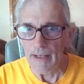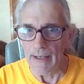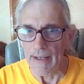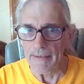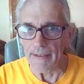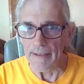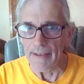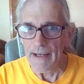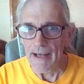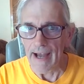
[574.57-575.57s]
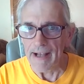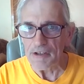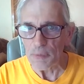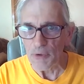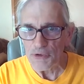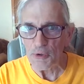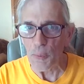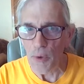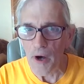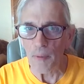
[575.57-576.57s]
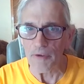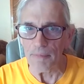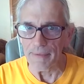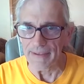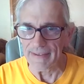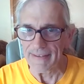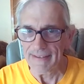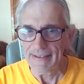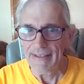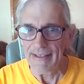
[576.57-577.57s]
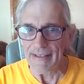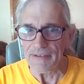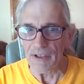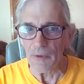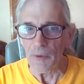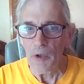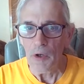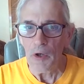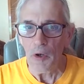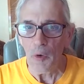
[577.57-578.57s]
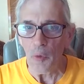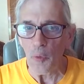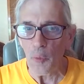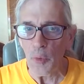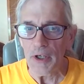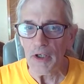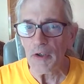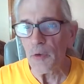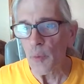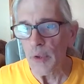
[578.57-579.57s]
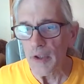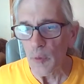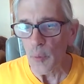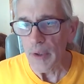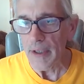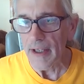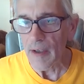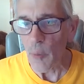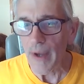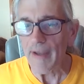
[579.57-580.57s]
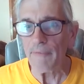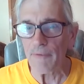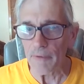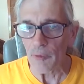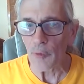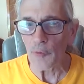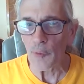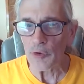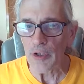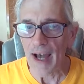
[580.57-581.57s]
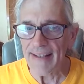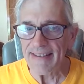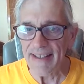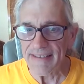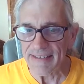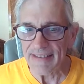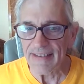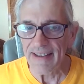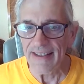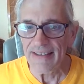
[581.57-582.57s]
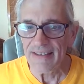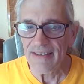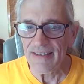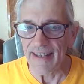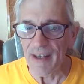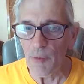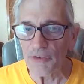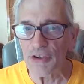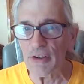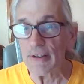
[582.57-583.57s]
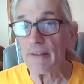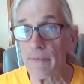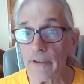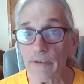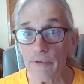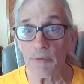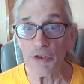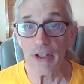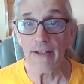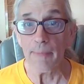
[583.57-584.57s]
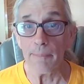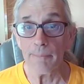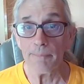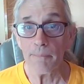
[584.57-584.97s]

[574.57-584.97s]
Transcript: And I just want you to walk with me. And so we get away from, God says that he wants to deliver us from shame.